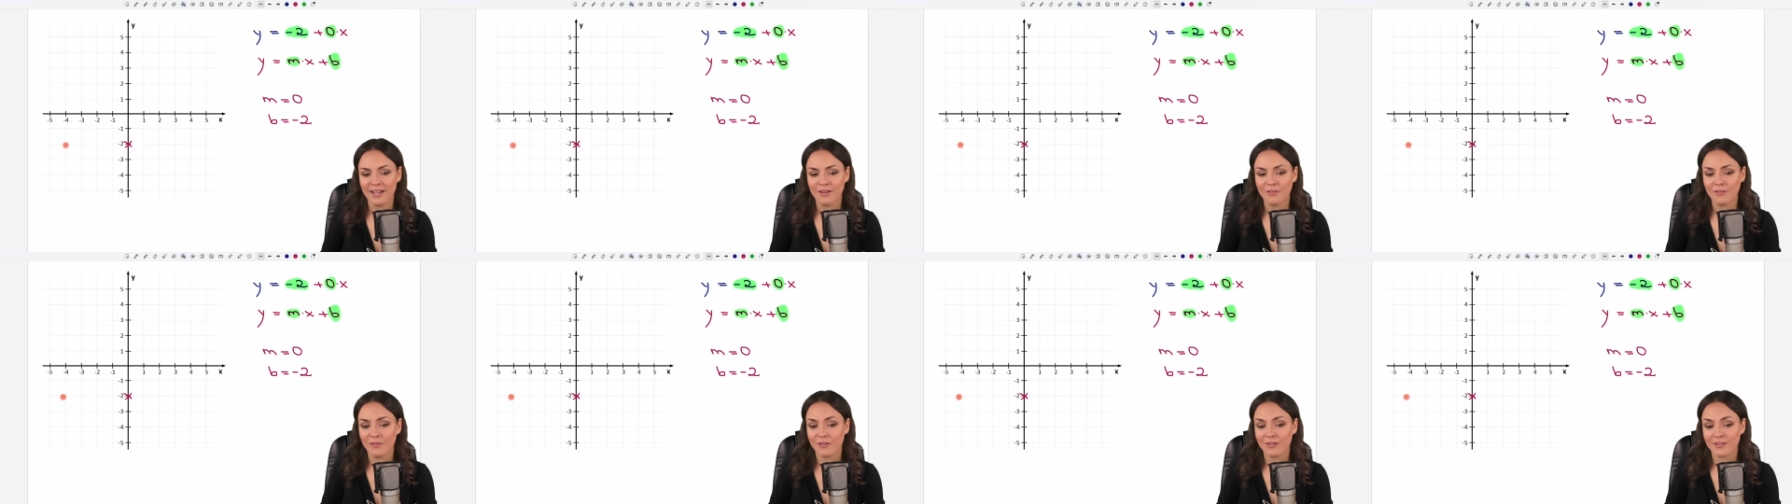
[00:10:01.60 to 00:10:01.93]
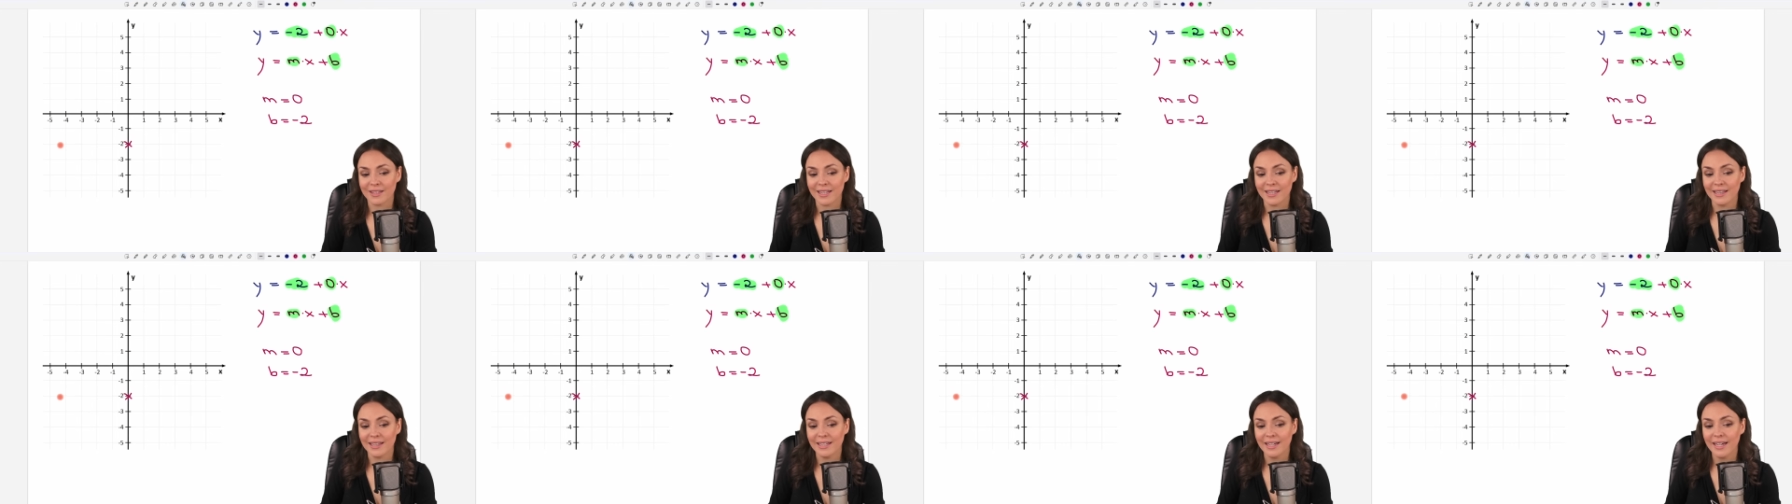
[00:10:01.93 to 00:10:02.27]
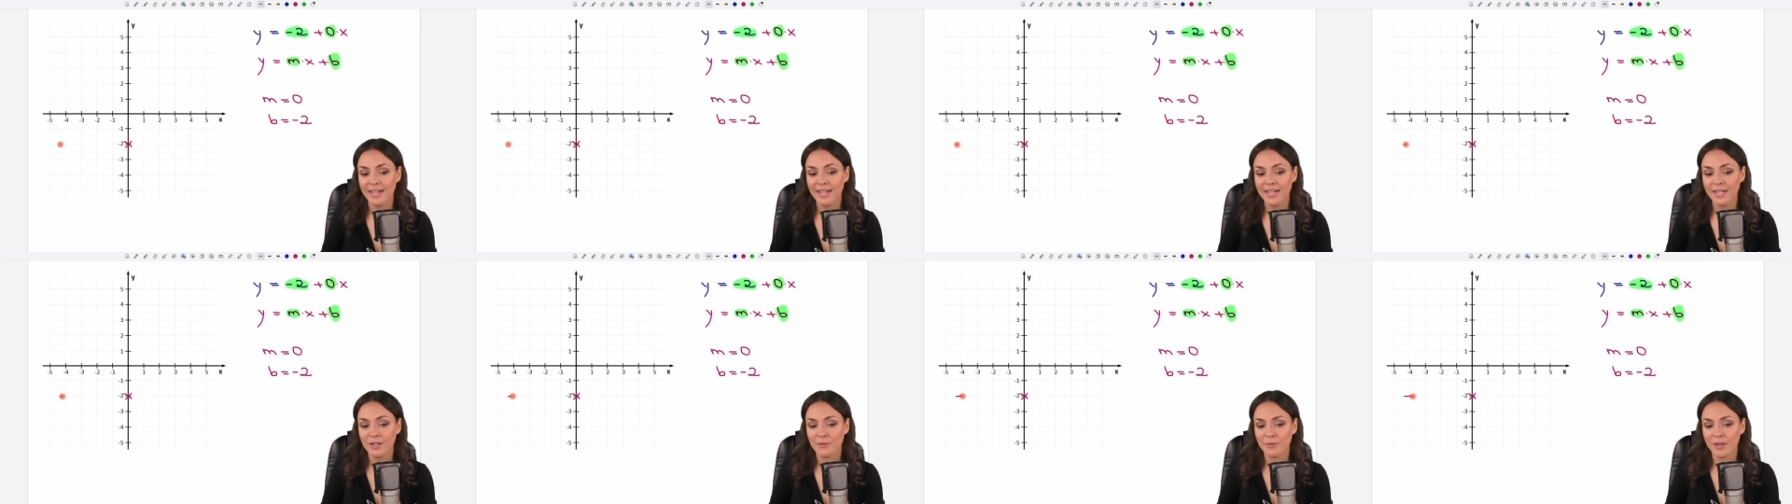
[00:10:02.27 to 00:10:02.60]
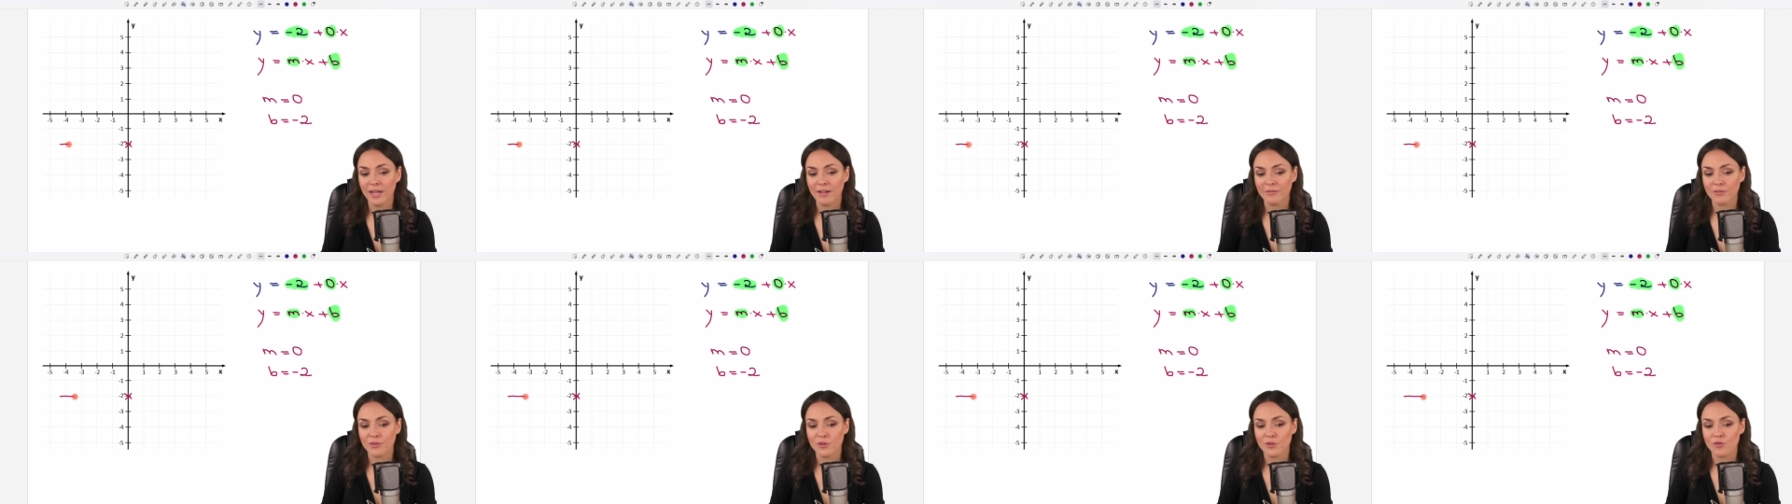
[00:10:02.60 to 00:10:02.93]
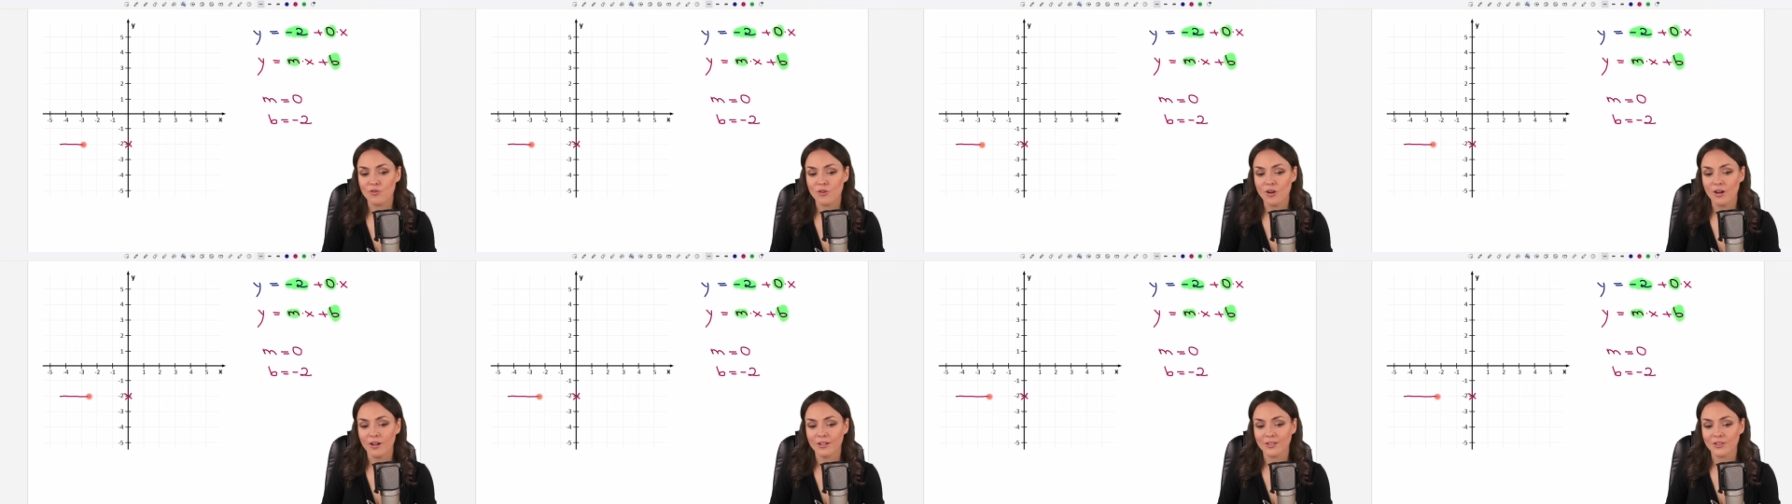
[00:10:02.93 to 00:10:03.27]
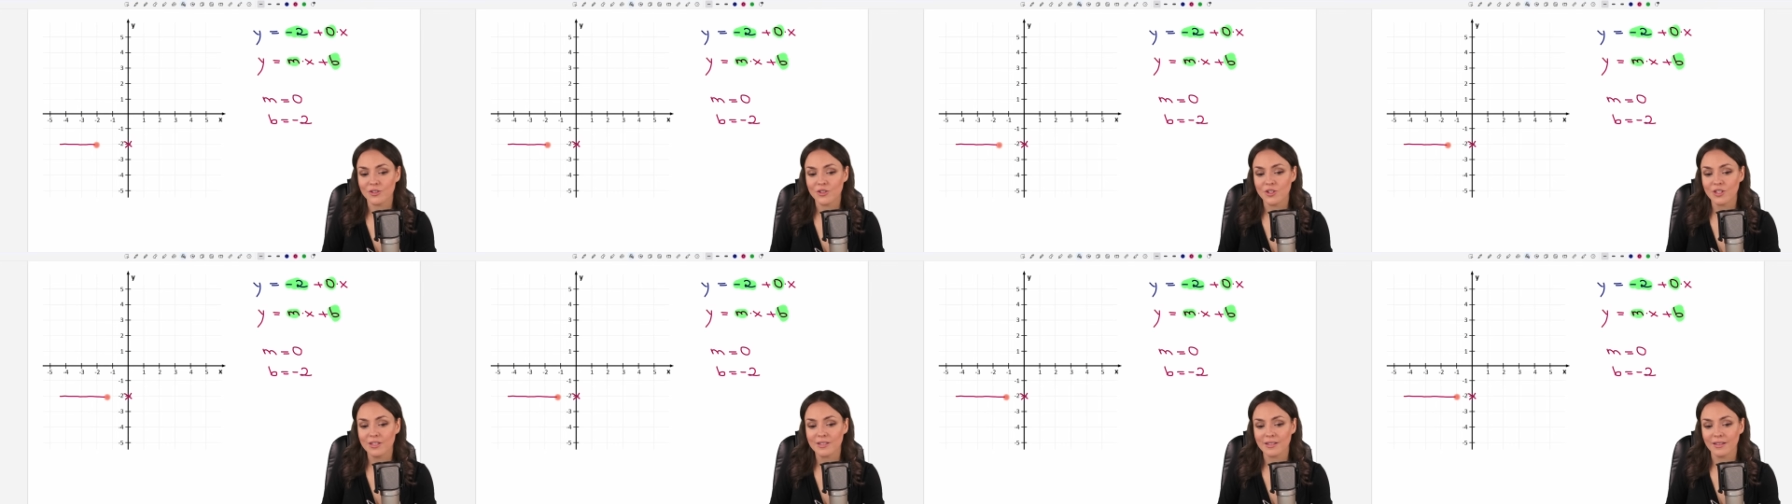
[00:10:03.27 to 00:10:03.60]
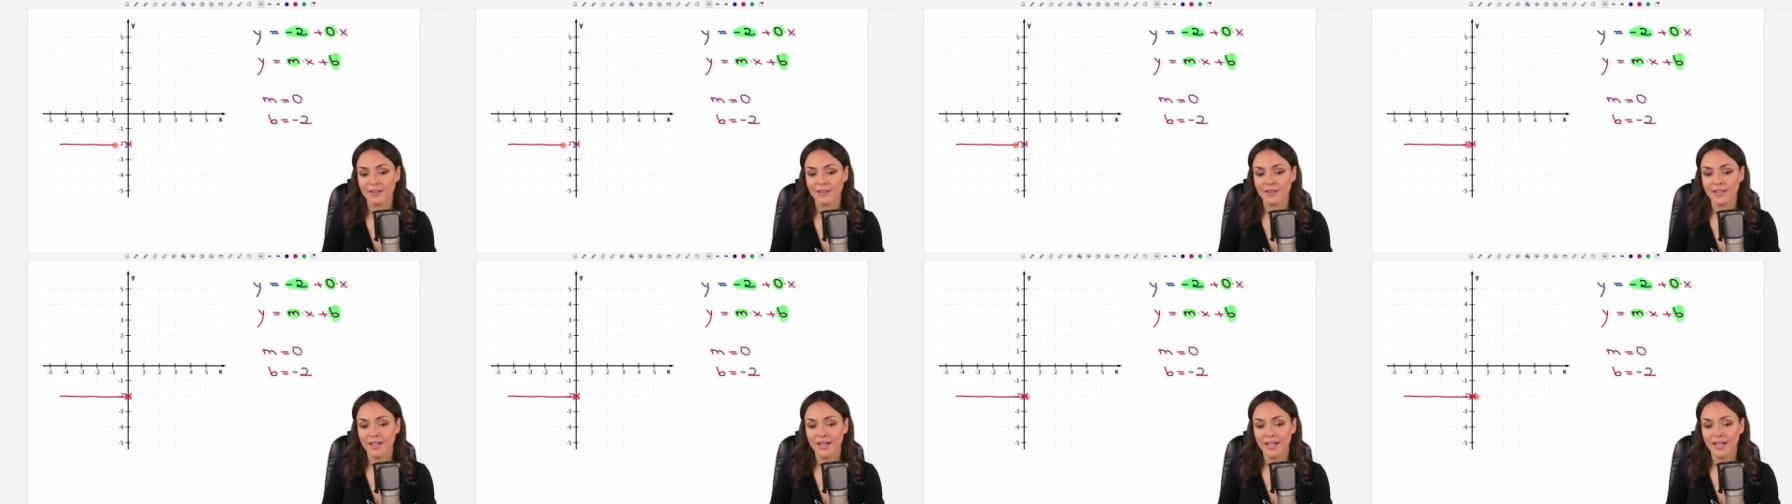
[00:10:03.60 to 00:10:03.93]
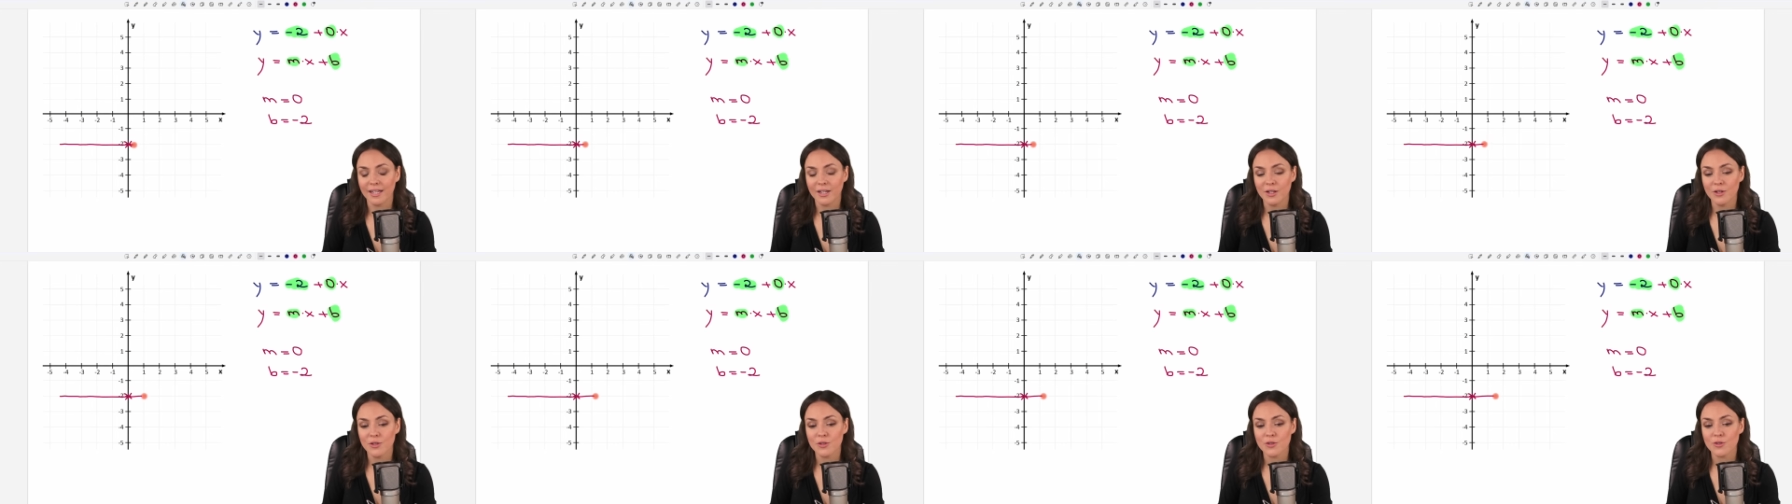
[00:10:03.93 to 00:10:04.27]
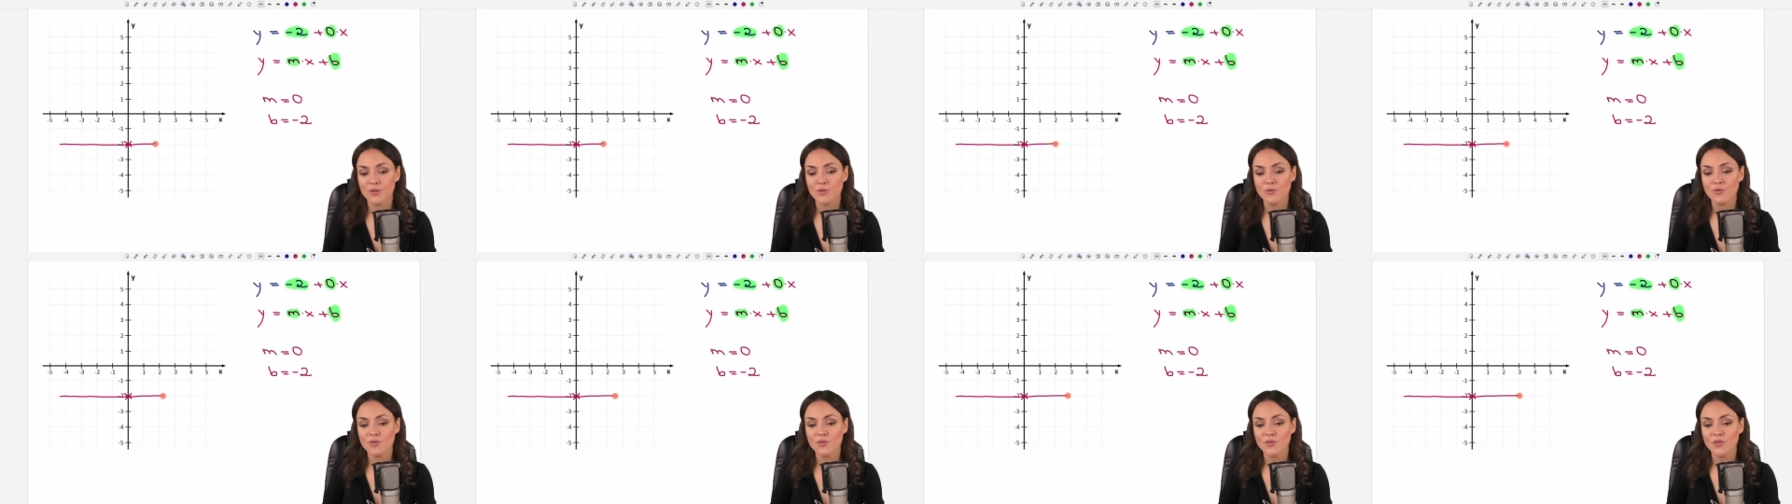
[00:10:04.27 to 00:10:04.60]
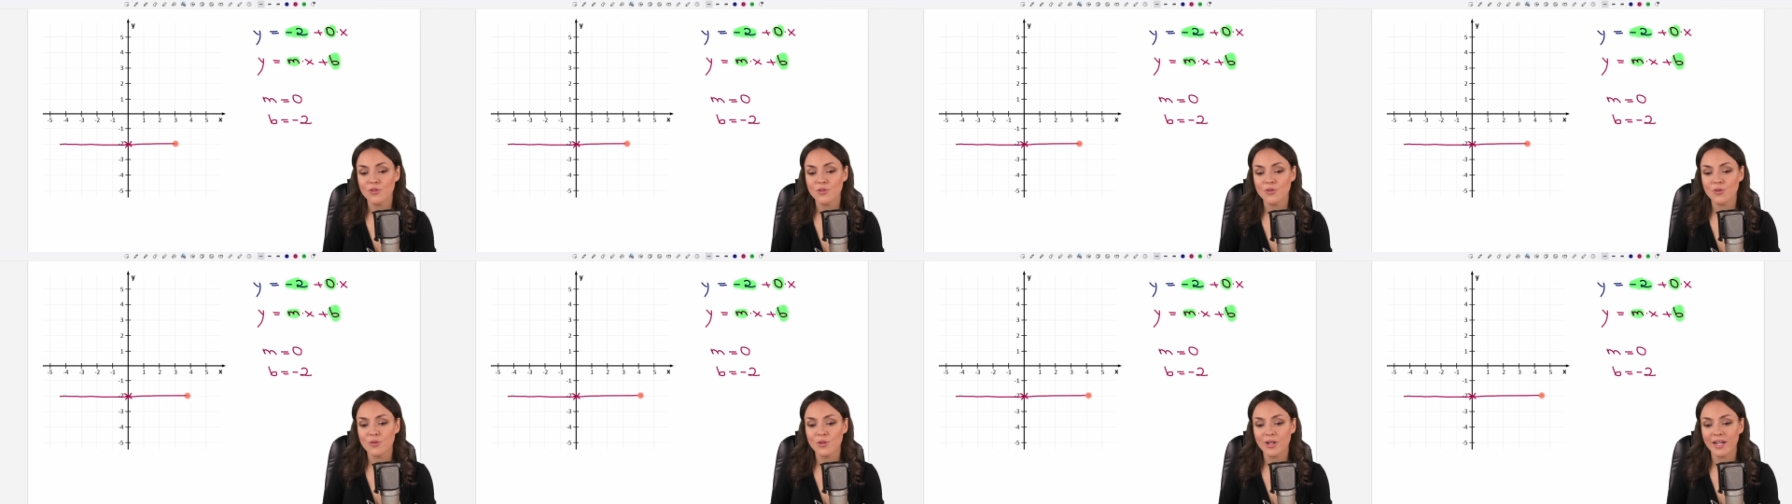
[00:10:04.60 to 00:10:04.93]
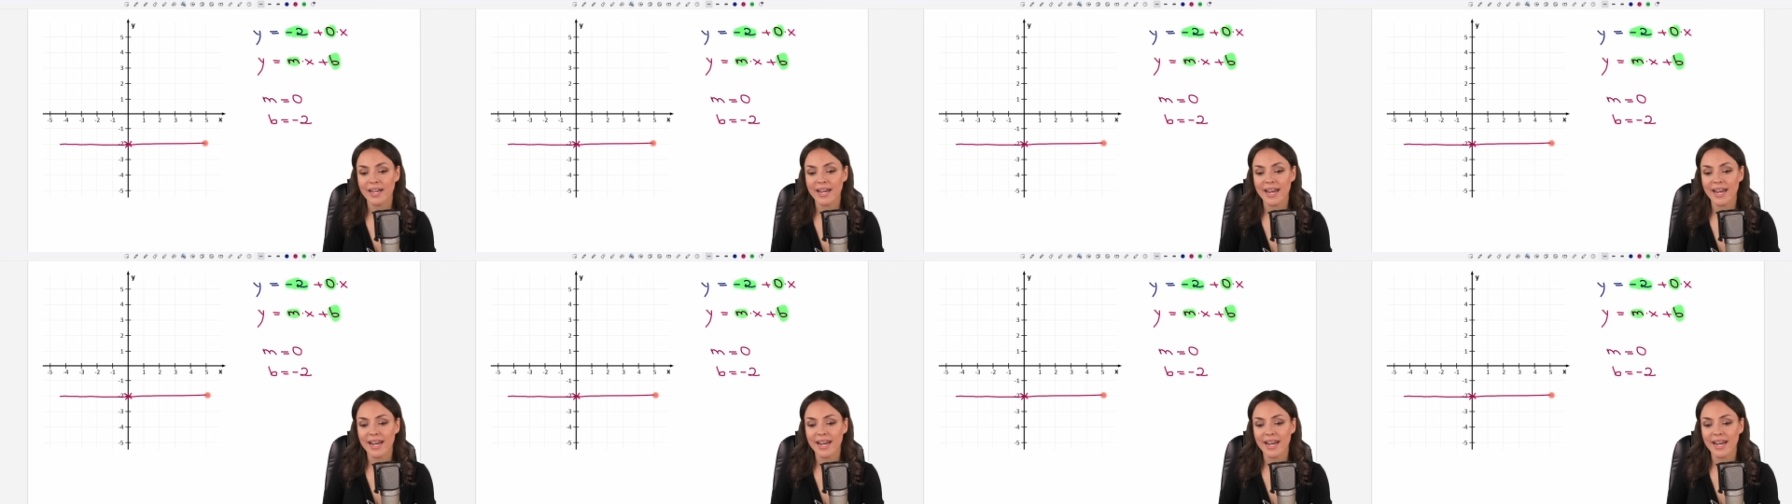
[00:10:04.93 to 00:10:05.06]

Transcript: or the line we have to draw, is just a line through